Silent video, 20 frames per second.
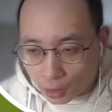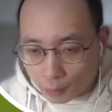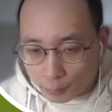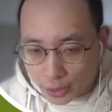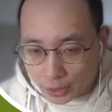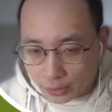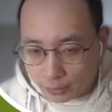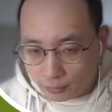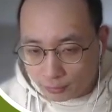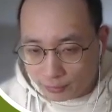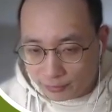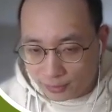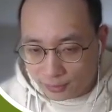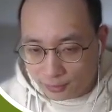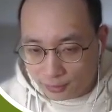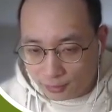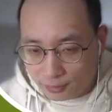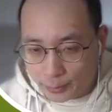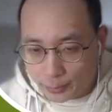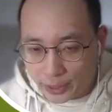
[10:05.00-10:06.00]
By using
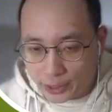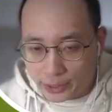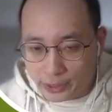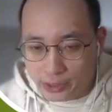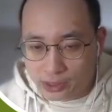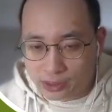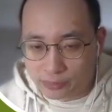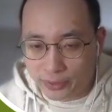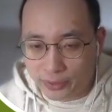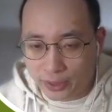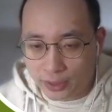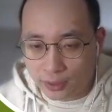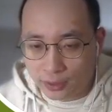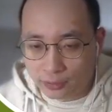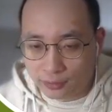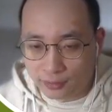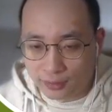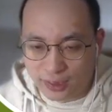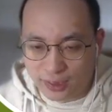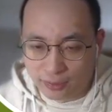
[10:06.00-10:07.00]
this package, we can
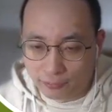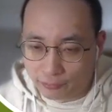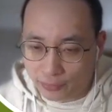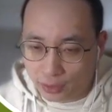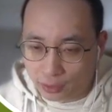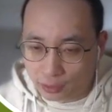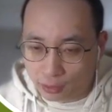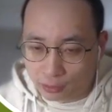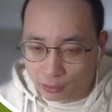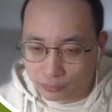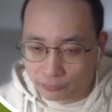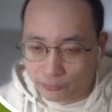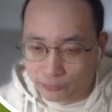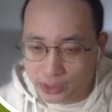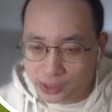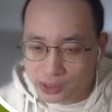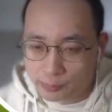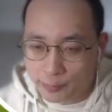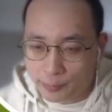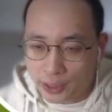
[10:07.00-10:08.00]
easily find out
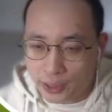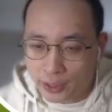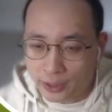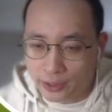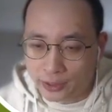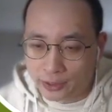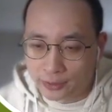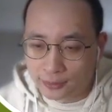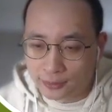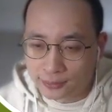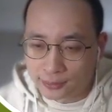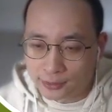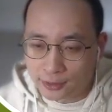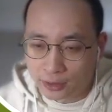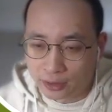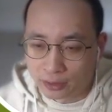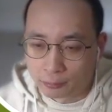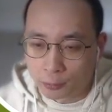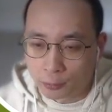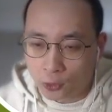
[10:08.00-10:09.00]
which packages
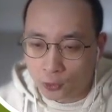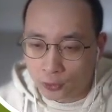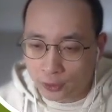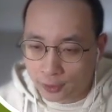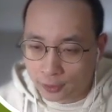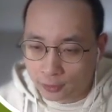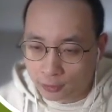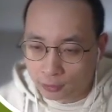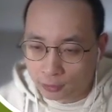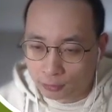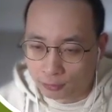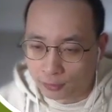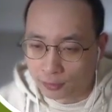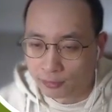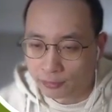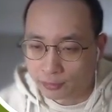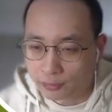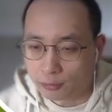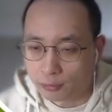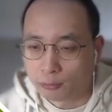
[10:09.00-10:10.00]
are imported to the
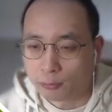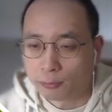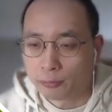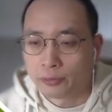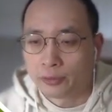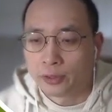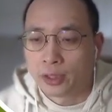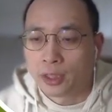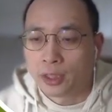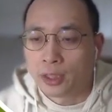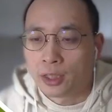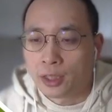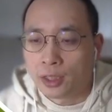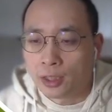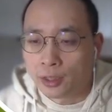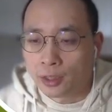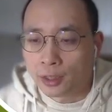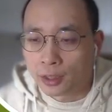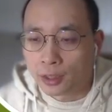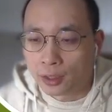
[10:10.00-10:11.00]
scope
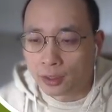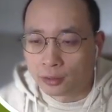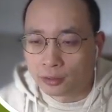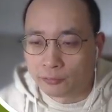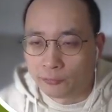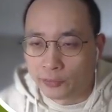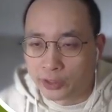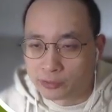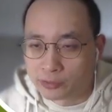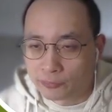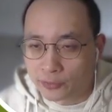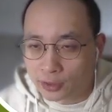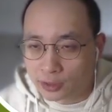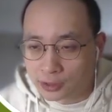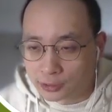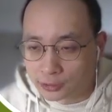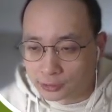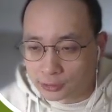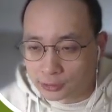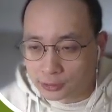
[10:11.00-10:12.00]
and which
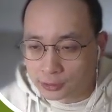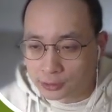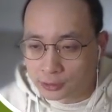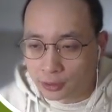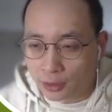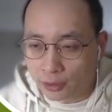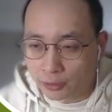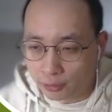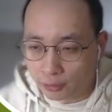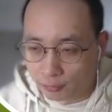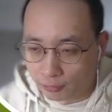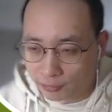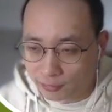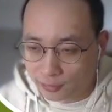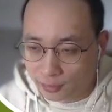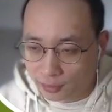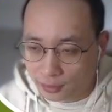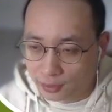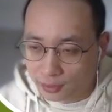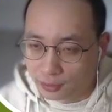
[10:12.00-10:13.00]
functions are
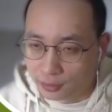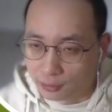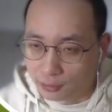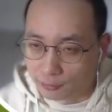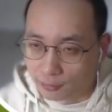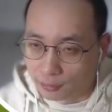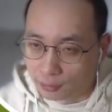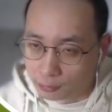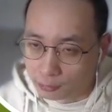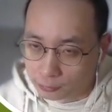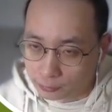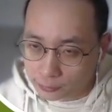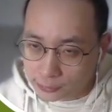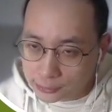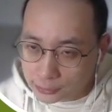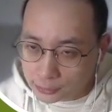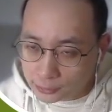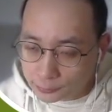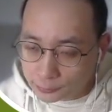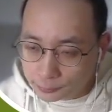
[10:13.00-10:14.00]
used in user
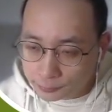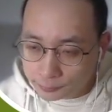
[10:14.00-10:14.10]
rules.